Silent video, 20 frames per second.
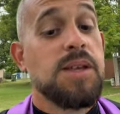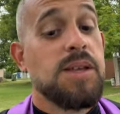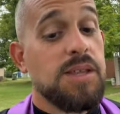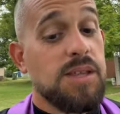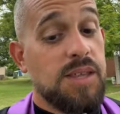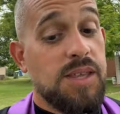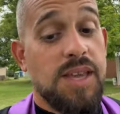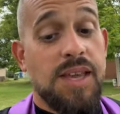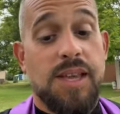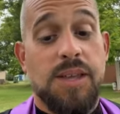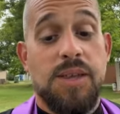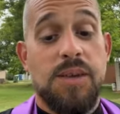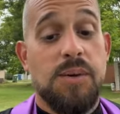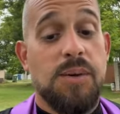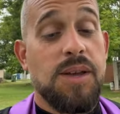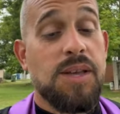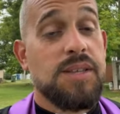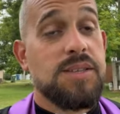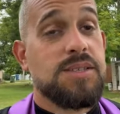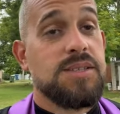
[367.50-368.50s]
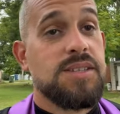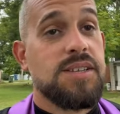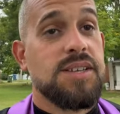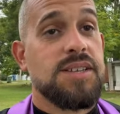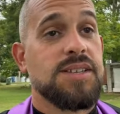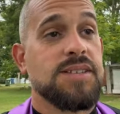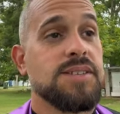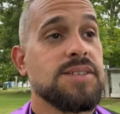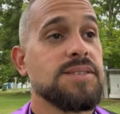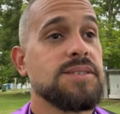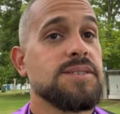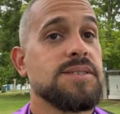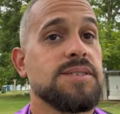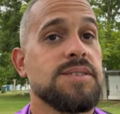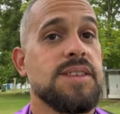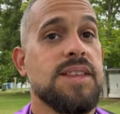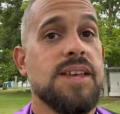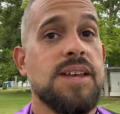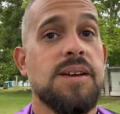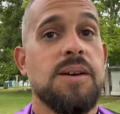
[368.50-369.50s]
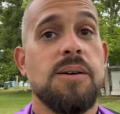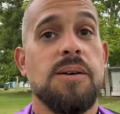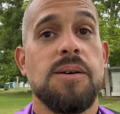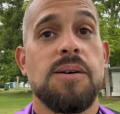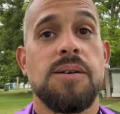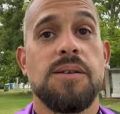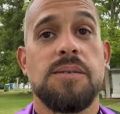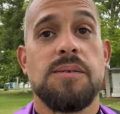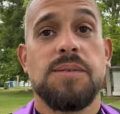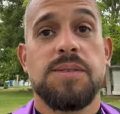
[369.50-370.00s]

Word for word: Yeah, you ain't shitting. They are.